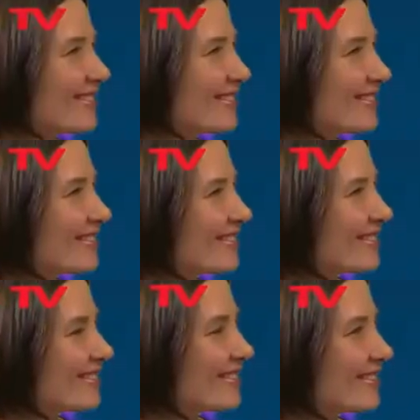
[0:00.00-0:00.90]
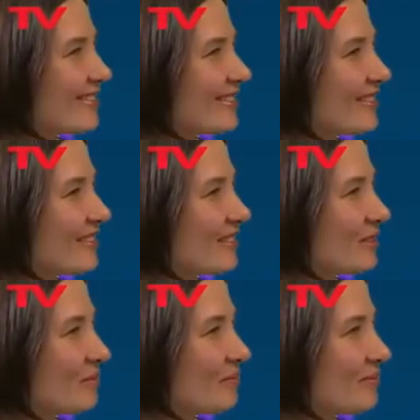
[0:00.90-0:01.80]

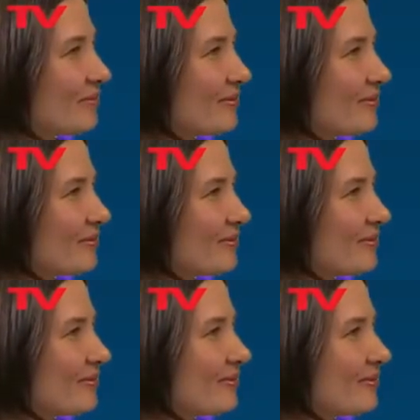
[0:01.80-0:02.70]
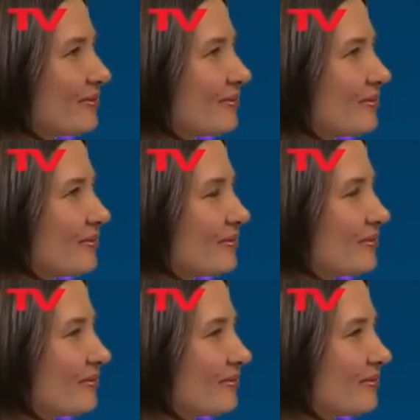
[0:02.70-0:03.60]

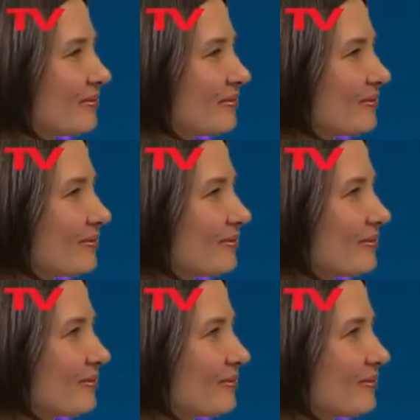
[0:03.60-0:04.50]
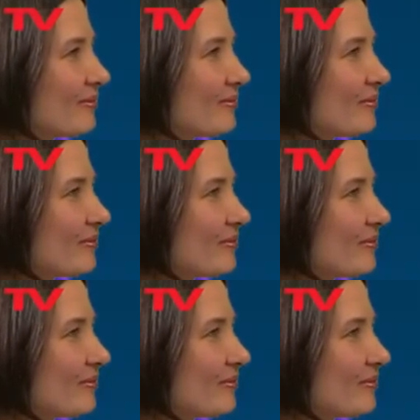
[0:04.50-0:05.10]
This person isn't speaking.